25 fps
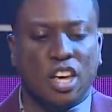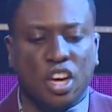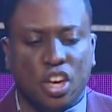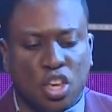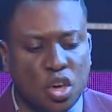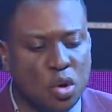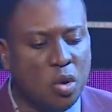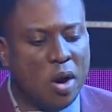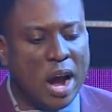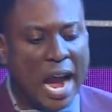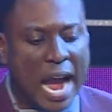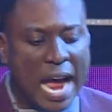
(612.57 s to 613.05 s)

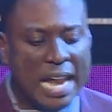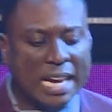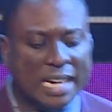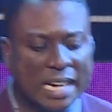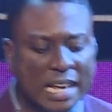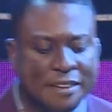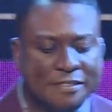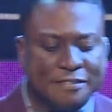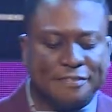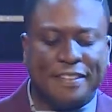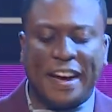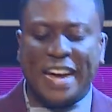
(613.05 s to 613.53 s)
You
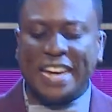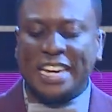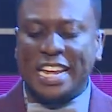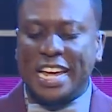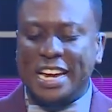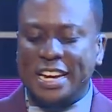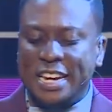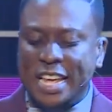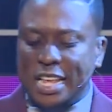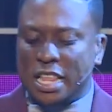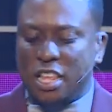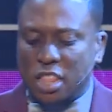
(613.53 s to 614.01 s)
hardly find
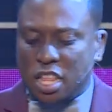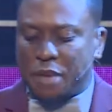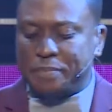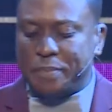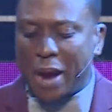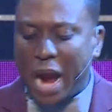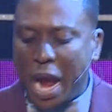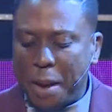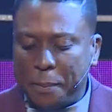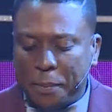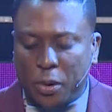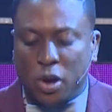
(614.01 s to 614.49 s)
a need in the
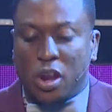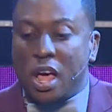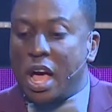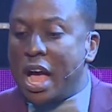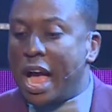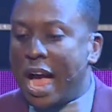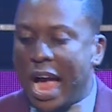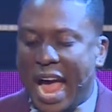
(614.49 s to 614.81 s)
Bible,